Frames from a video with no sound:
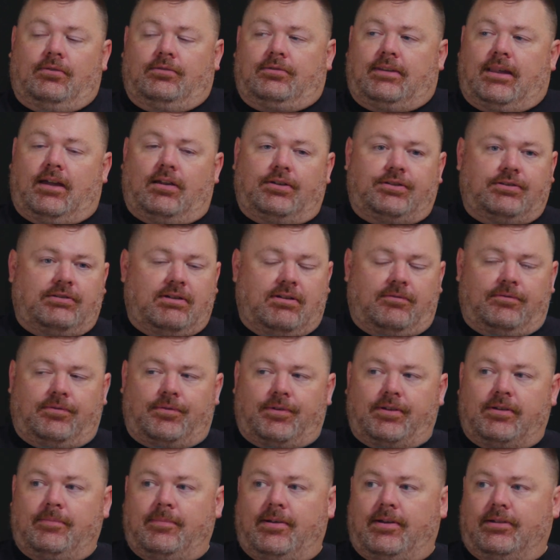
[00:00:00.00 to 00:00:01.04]
And now you have
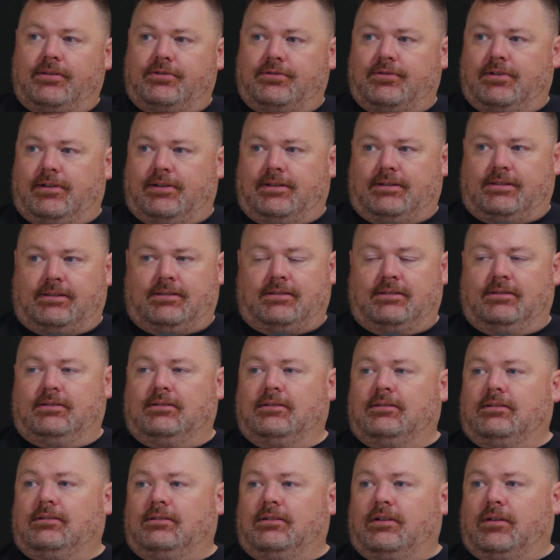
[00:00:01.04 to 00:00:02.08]
their email address.
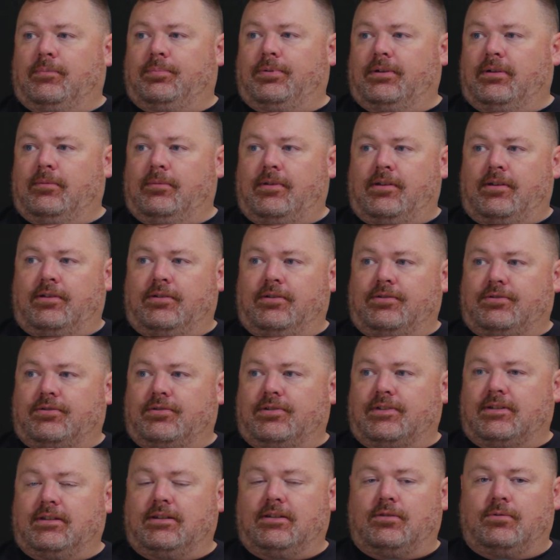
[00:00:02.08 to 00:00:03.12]
You put them in a
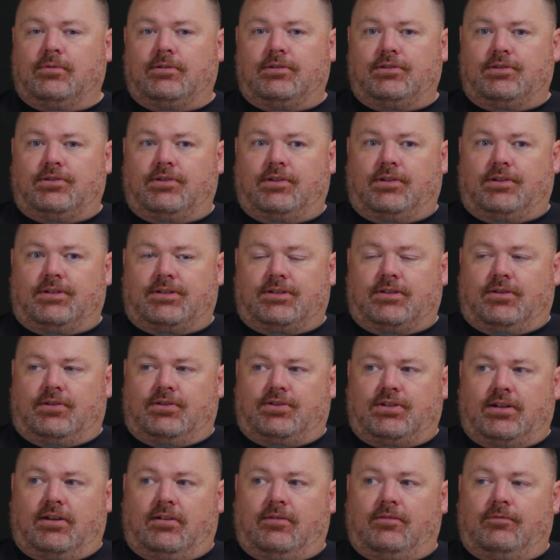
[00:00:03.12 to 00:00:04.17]
nurture sequence. You can start
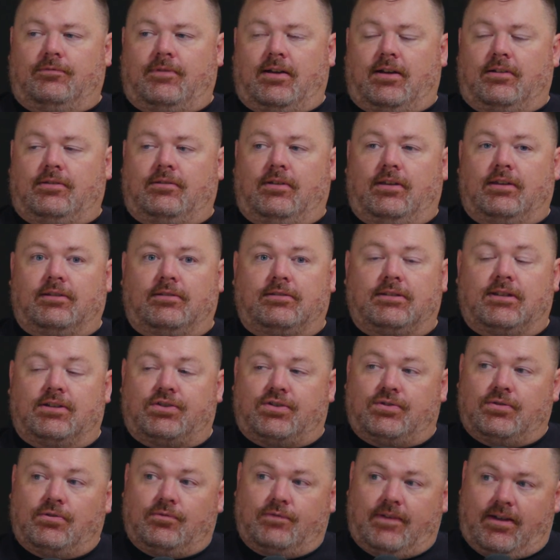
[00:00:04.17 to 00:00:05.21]
sharing
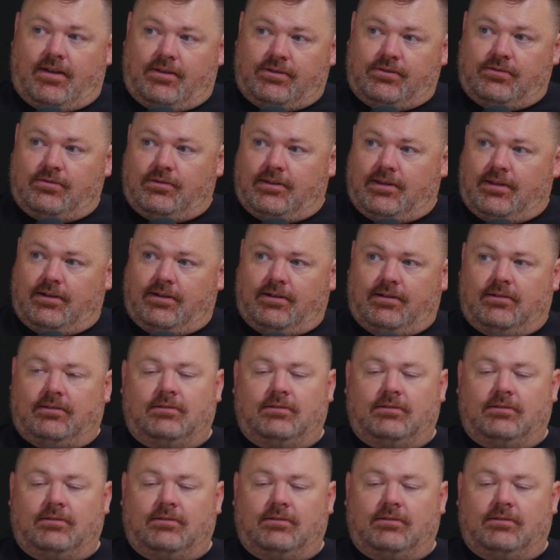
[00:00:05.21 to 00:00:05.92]
additional value there.